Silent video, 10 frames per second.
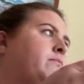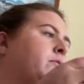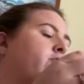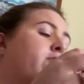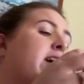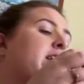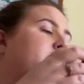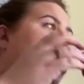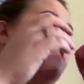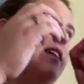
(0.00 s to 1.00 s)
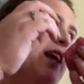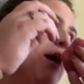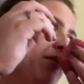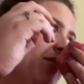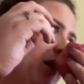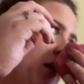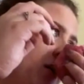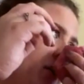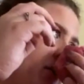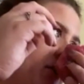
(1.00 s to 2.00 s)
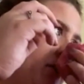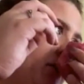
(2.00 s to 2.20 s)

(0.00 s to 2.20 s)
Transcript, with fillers: It really smells like an almond yeah. finger his face